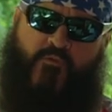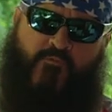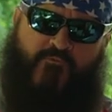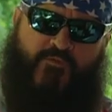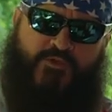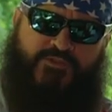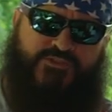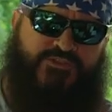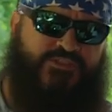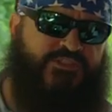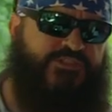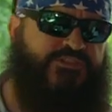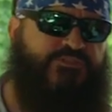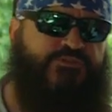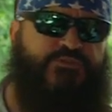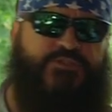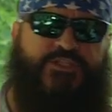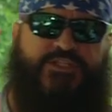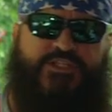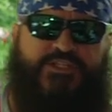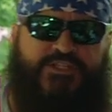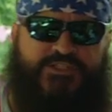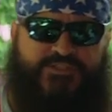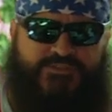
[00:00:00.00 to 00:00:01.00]
First thing you
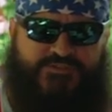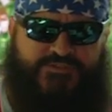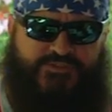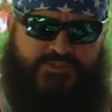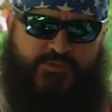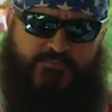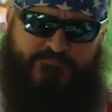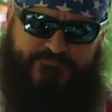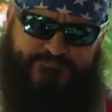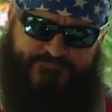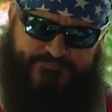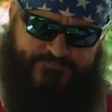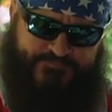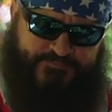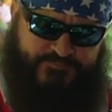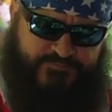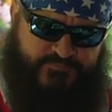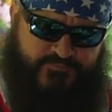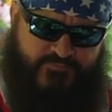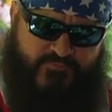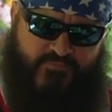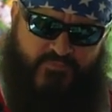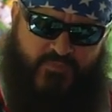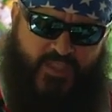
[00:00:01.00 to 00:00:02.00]
get is the
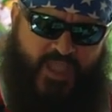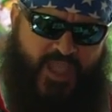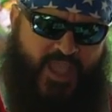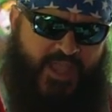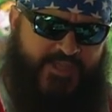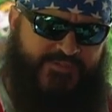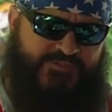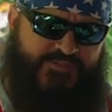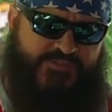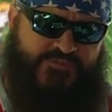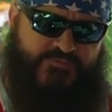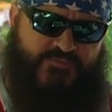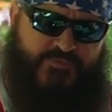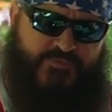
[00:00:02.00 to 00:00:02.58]
acid